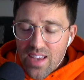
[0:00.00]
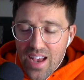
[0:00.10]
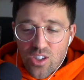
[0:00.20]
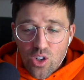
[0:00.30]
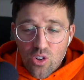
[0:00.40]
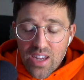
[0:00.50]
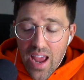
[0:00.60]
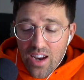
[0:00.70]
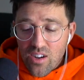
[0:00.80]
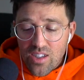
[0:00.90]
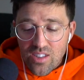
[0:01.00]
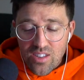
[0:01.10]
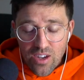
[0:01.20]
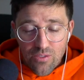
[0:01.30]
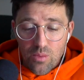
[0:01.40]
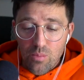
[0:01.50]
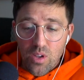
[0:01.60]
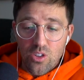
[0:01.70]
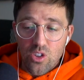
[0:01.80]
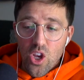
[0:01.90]
as a creator is different
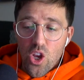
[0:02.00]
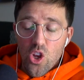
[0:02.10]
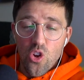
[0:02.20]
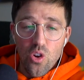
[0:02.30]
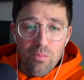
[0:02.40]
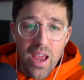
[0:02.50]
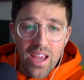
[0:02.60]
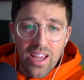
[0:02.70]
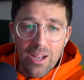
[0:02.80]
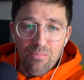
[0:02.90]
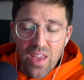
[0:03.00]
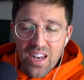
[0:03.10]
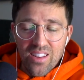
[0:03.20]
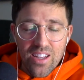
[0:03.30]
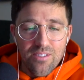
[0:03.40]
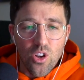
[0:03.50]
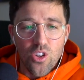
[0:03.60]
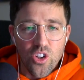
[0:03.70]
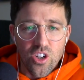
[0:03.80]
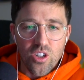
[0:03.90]
because you're making it and it lives
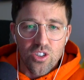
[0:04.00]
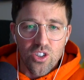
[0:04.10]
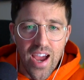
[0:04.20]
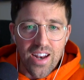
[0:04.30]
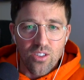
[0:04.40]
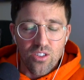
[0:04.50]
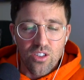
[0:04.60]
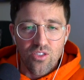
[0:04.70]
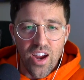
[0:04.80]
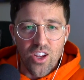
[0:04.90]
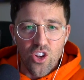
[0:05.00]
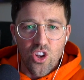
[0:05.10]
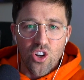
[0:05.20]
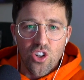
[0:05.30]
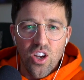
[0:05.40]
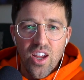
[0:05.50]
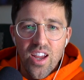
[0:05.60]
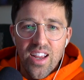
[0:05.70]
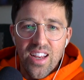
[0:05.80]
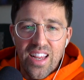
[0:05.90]
on your channels, right? You're
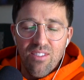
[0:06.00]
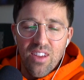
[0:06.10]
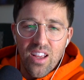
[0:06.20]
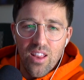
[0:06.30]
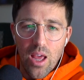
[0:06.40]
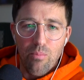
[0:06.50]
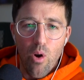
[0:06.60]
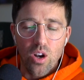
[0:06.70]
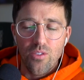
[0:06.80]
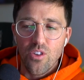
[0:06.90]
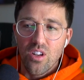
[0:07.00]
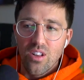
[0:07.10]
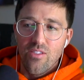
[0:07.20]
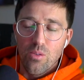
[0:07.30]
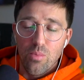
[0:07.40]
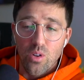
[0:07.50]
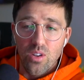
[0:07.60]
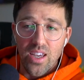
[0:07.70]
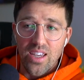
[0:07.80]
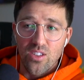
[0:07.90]
giving like part of your deliverable
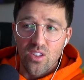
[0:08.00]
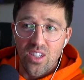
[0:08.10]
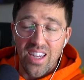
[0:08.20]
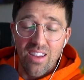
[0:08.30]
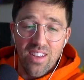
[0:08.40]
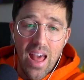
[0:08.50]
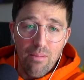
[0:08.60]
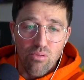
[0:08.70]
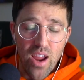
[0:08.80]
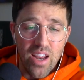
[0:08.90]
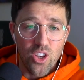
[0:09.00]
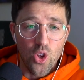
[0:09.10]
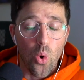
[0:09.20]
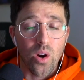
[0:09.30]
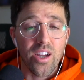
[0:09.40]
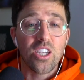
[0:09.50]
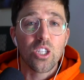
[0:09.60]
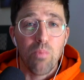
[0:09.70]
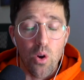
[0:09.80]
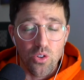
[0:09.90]
is giving that brand your
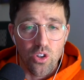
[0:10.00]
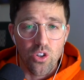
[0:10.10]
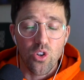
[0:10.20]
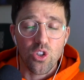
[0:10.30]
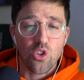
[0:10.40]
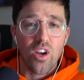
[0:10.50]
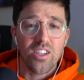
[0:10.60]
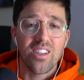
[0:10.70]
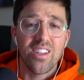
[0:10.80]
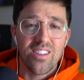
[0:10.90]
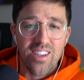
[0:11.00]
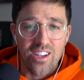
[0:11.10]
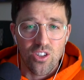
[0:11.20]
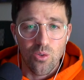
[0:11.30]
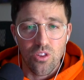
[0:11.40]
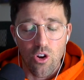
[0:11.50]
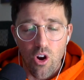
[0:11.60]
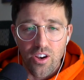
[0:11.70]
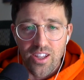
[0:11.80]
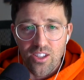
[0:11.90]
exposure your trust and attention with your
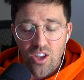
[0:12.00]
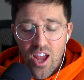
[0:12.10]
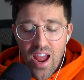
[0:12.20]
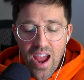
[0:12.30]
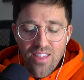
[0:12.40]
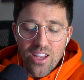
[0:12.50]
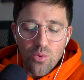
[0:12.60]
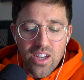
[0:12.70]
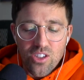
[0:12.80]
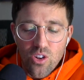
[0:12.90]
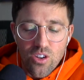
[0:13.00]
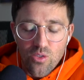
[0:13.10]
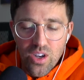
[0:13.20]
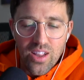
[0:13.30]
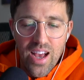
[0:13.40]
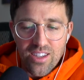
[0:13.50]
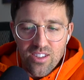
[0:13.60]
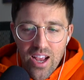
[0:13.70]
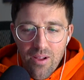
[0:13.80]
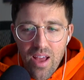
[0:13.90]
audience and that's what i started to realize like